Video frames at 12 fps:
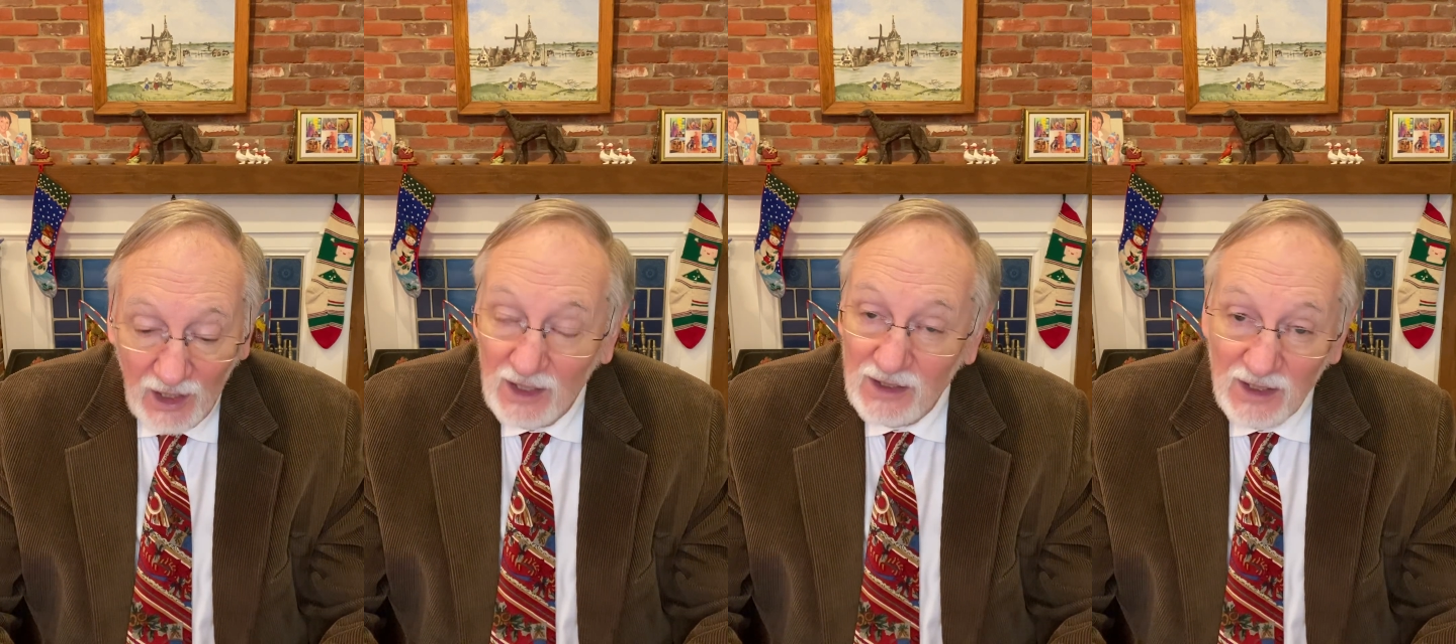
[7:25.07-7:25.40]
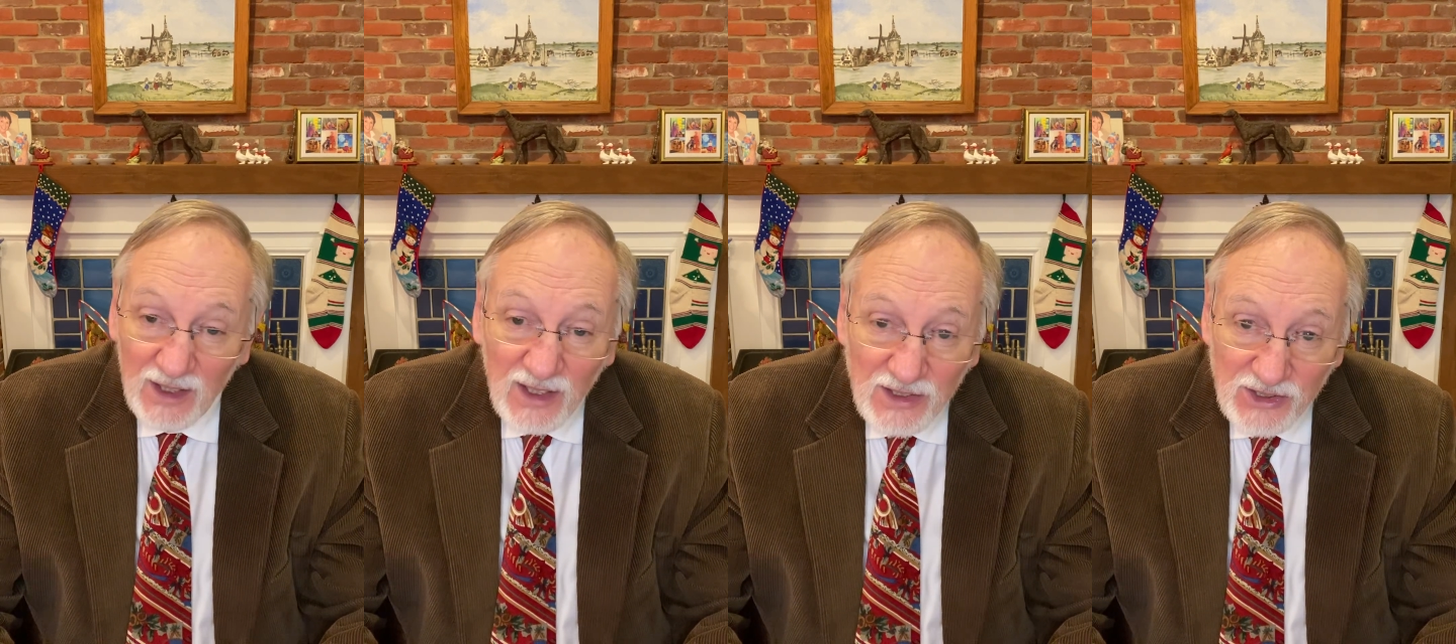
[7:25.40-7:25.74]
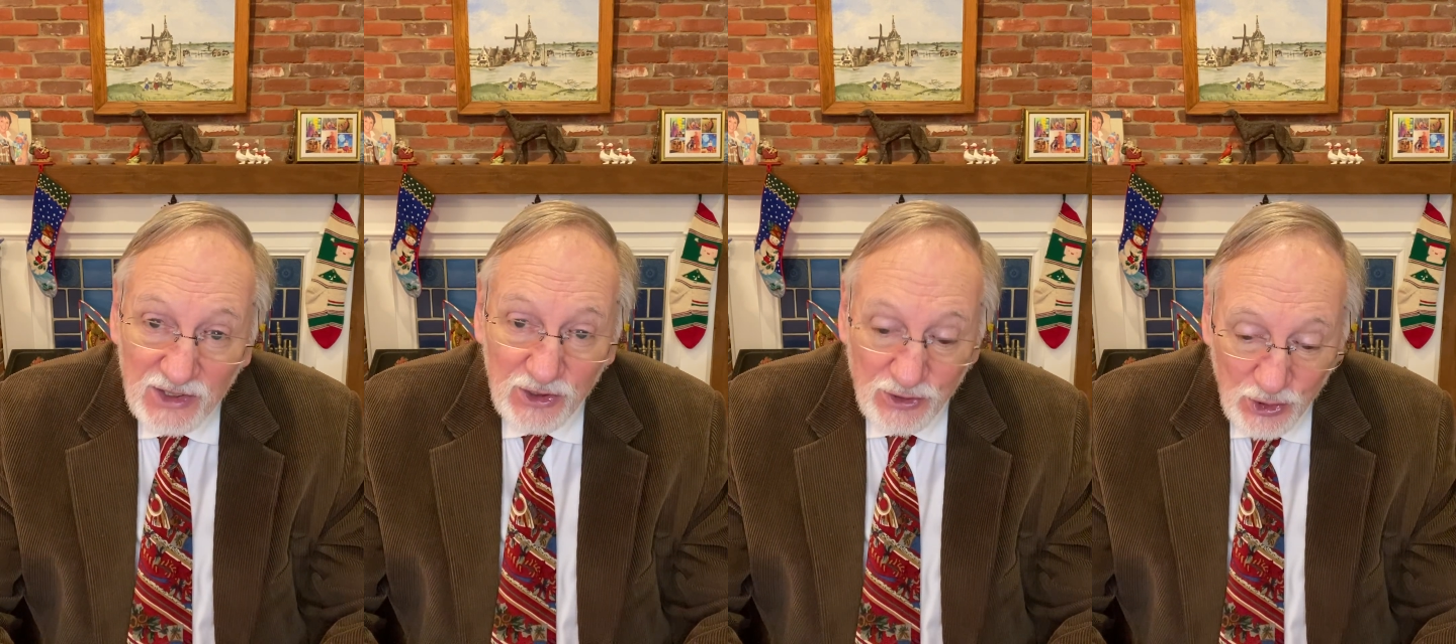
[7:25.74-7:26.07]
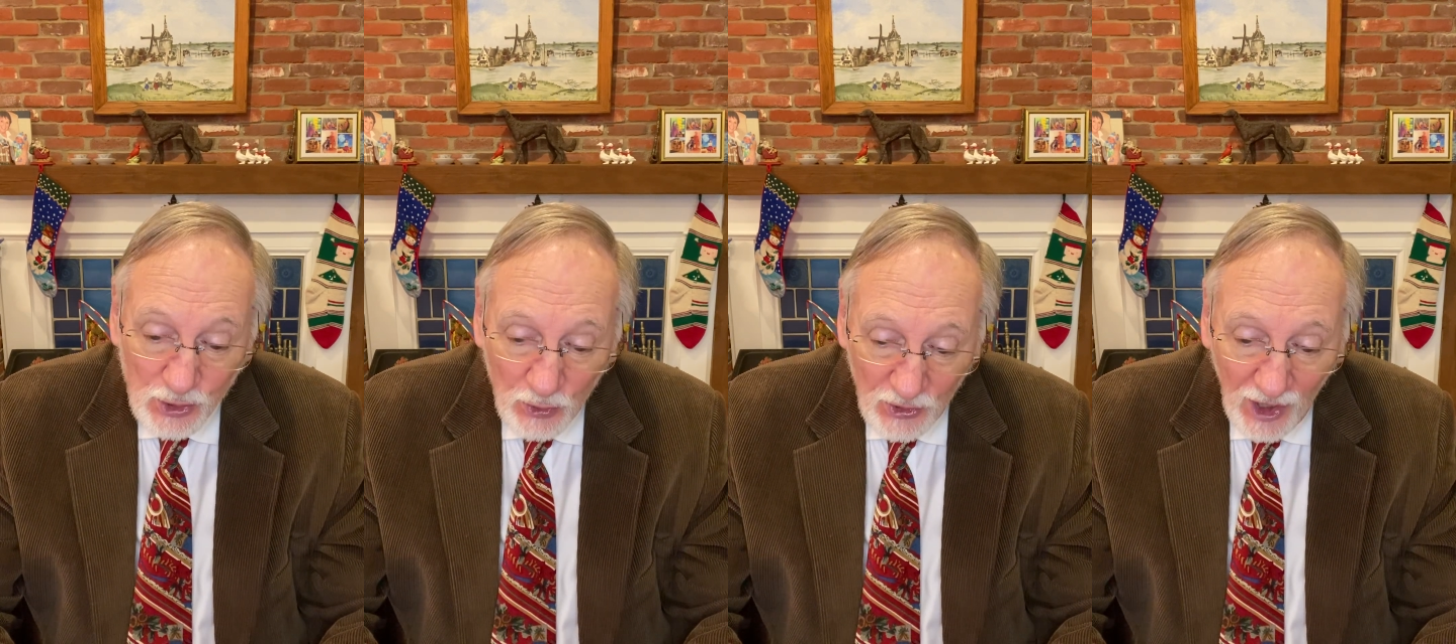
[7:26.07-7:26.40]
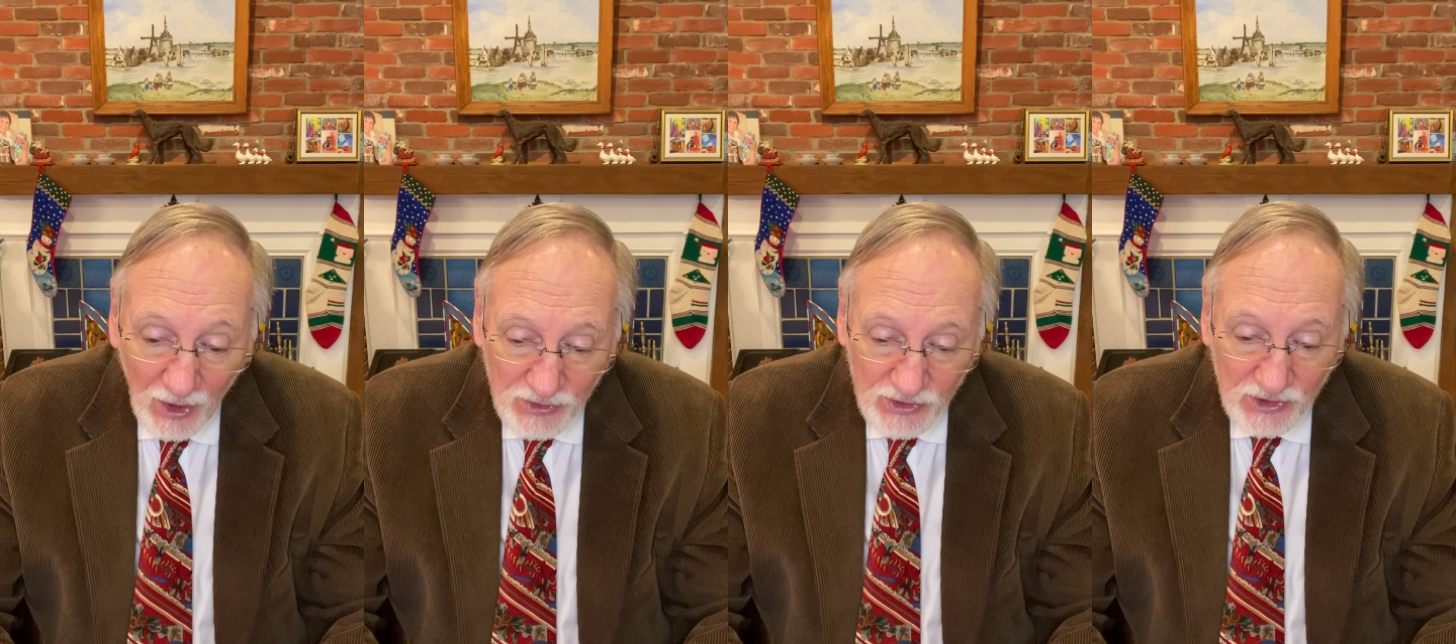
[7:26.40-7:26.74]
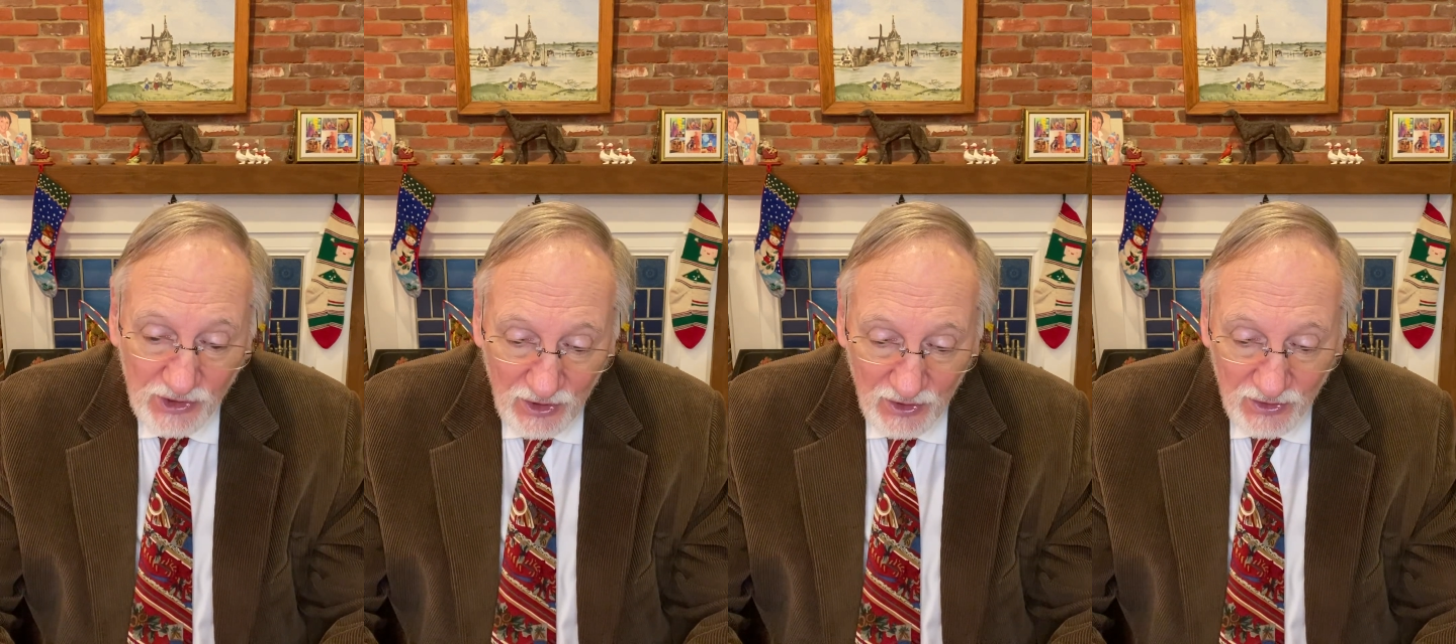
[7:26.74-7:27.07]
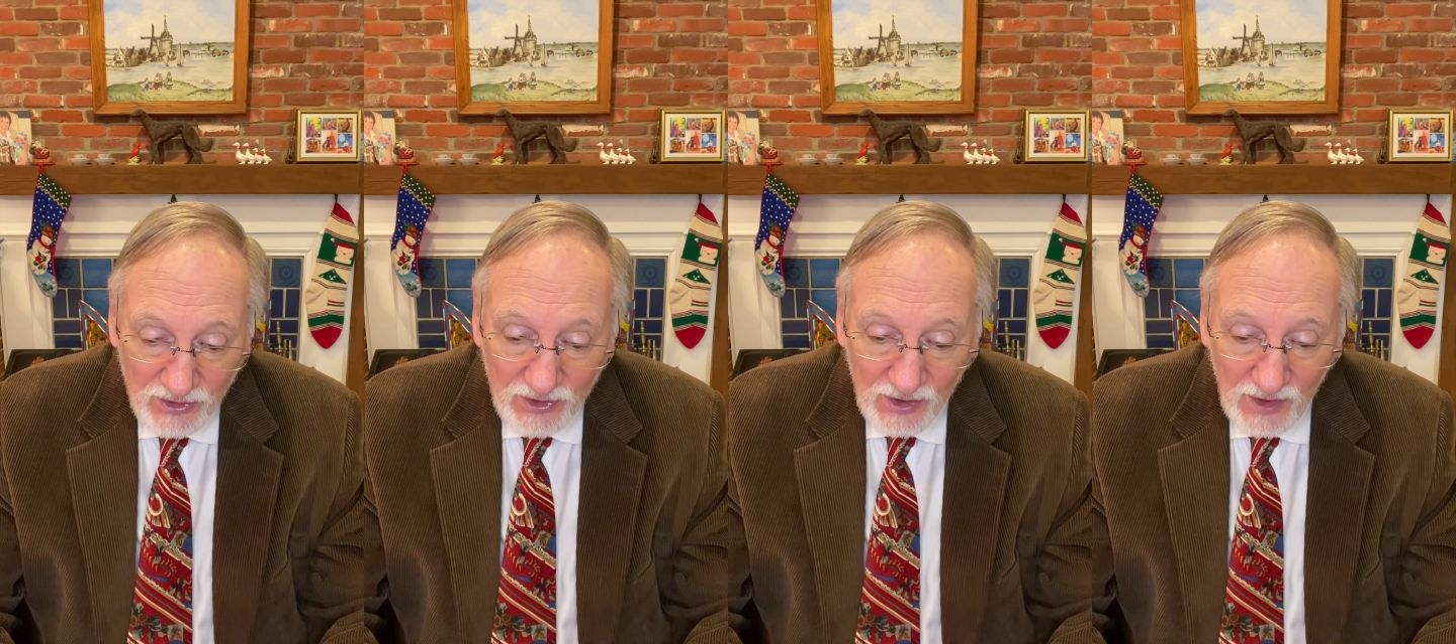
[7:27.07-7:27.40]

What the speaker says: at least 2,000 years.